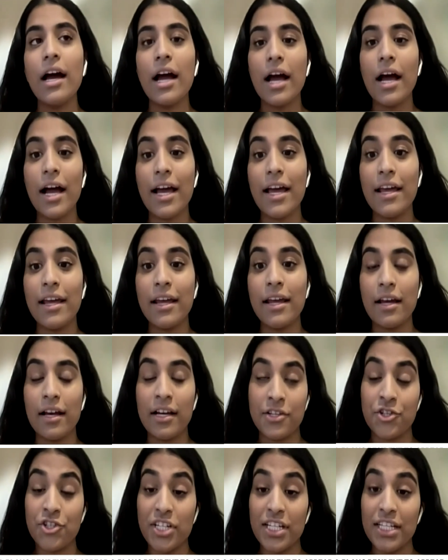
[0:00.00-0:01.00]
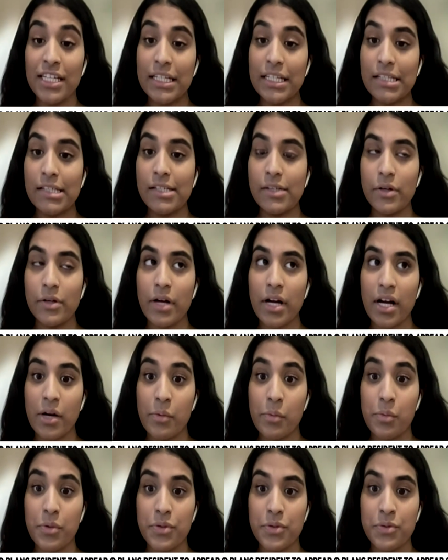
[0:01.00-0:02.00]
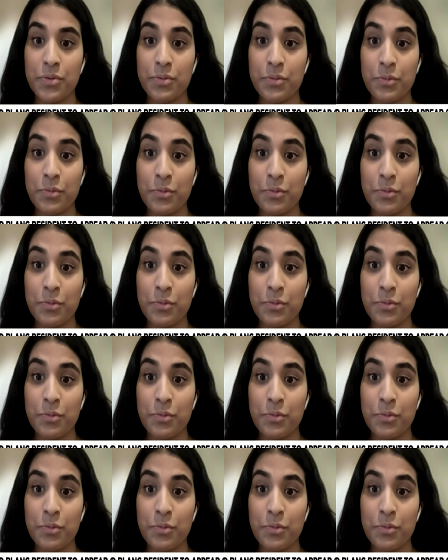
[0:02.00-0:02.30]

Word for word: I, uh, she uh, was